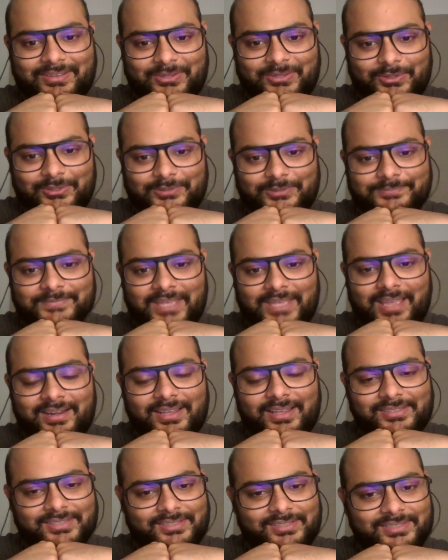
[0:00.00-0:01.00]
you know. And
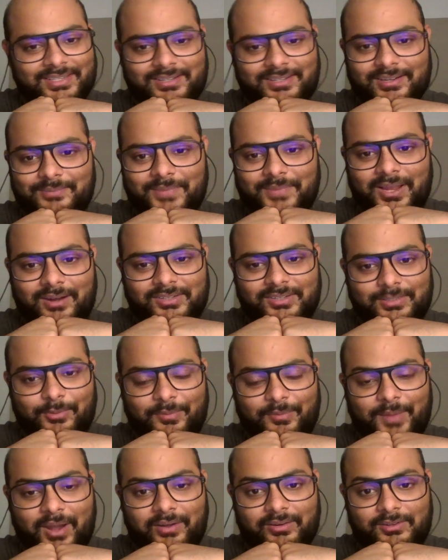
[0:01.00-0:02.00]
I succeeded. Some
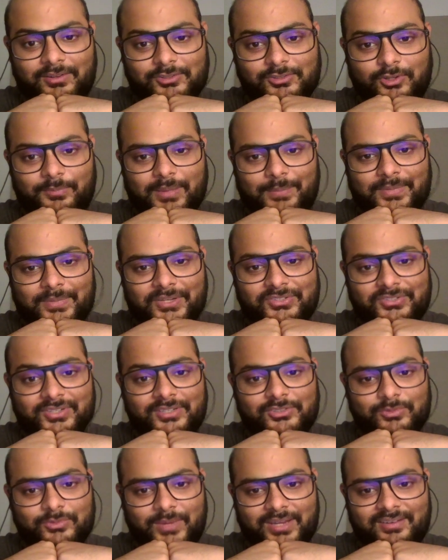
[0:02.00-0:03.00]
of my articles were published
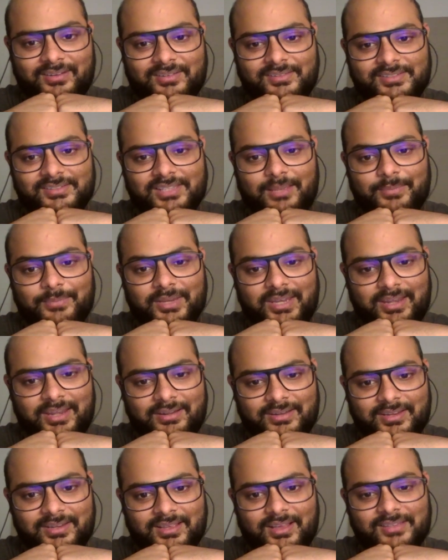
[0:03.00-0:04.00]
in Sweden, some in
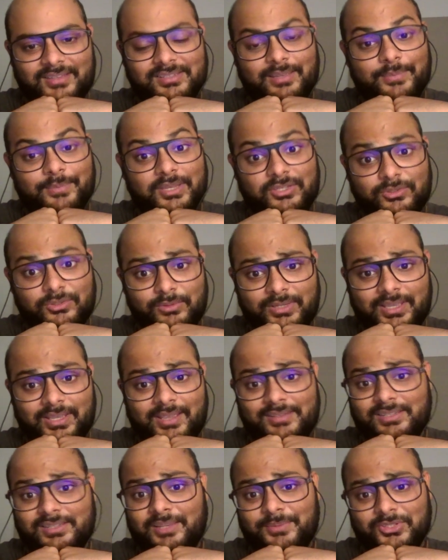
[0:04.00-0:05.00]
India, some in
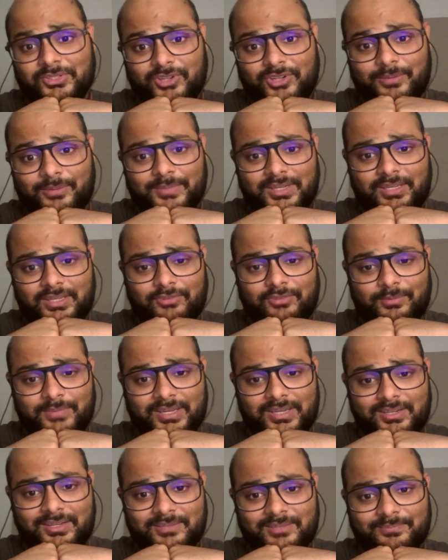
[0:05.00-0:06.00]
UK, some in Germany from
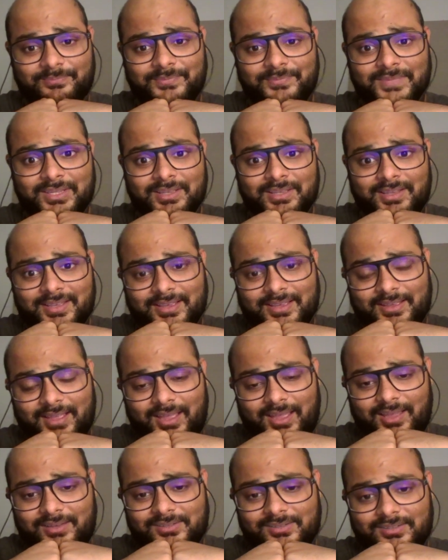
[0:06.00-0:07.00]
Medium.
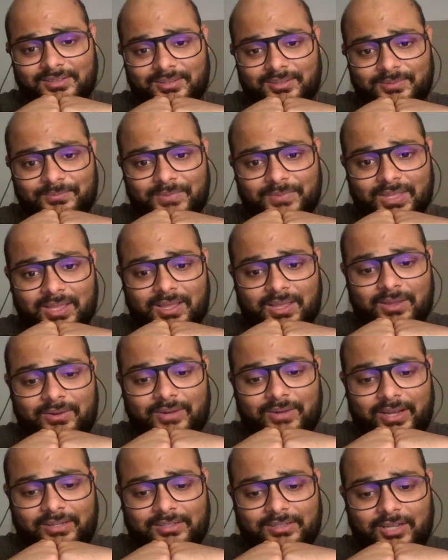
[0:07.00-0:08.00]
And
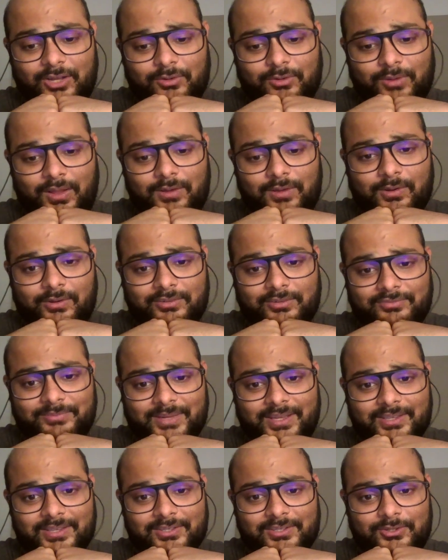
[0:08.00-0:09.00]
right now, a lot of
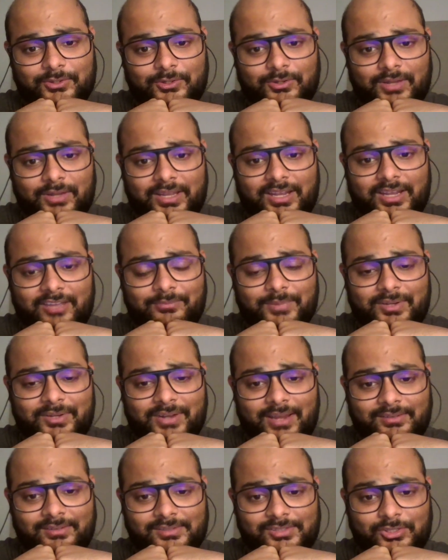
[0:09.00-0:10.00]
my, you know, and I've been
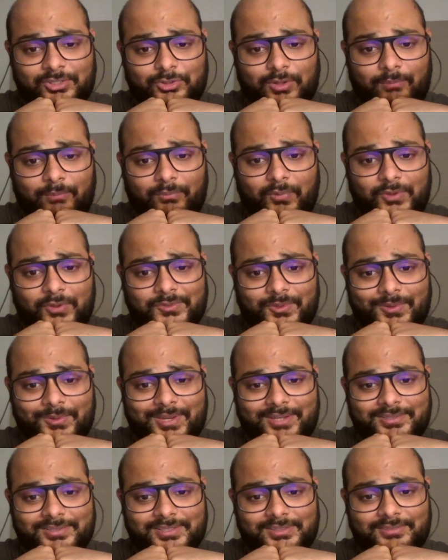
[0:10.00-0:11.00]
ranked as a top voice on
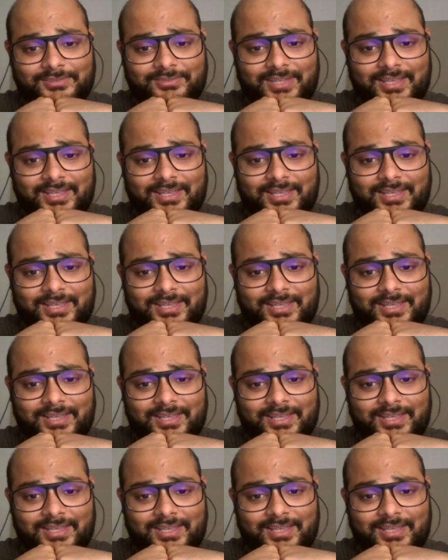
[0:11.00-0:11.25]
LinkedIn